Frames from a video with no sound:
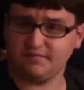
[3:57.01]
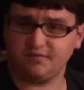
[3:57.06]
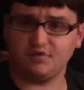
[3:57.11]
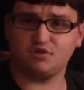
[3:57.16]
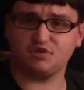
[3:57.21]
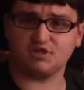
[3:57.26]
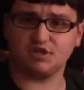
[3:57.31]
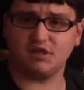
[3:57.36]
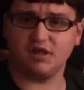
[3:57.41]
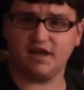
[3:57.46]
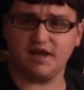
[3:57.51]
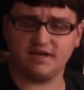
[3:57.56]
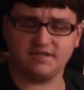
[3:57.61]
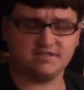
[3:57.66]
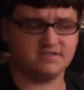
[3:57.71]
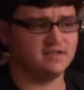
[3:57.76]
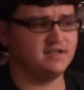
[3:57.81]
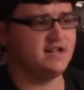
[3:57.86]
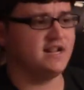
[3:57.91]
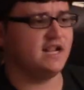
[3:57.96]
first
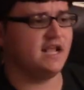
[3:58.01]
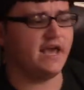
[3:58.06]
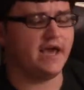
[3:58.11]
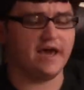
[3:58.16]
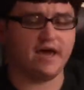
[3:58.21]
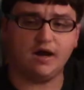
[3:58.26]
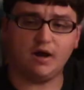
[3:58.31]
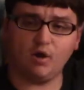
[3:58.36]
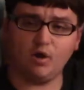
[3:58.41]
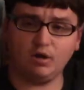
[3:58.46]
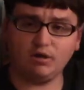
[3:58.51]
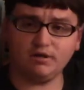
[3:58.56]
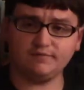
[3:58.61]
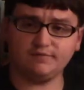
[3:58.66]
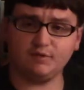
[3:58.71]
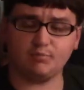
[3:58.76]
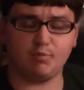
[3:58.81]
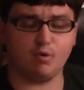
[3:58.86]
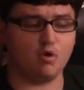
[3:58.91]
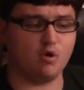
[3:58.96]
class. And all of
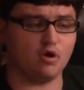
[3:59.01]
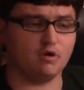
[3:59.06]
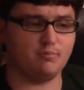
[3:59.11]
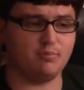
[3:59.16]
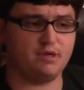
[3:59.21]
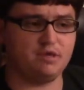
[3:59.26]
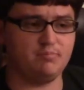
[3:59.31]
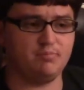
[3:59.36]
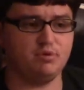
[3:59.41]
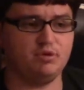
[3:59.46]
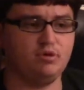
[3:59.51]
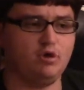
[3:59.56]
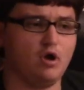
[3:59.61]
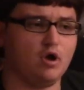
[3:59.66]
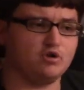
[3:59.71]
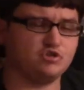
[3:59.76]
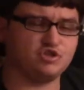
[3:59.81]
the poor people are